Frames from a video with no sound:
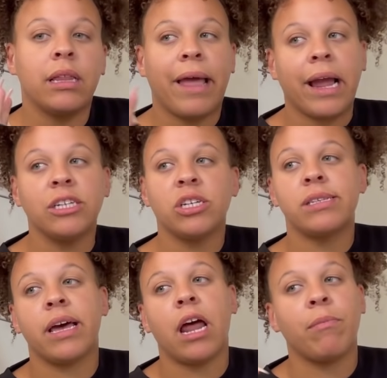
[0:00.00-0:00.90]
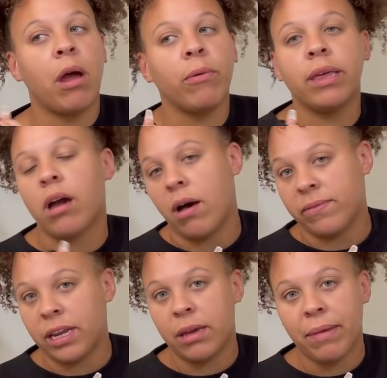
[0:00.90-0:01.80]
Like I just said, I'm not really
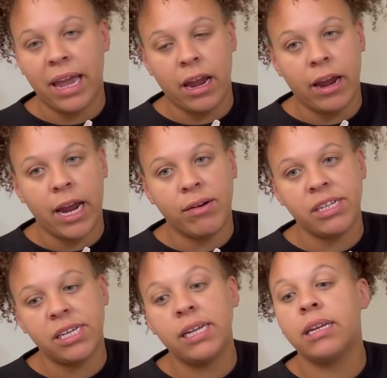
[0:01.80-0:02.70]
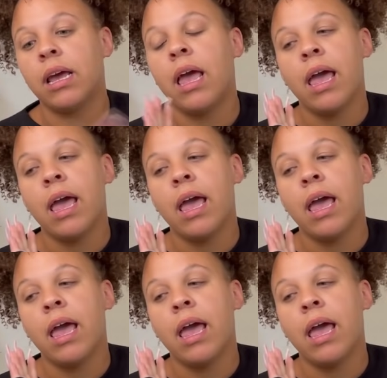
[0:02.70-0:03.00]
confident in my hair care routine.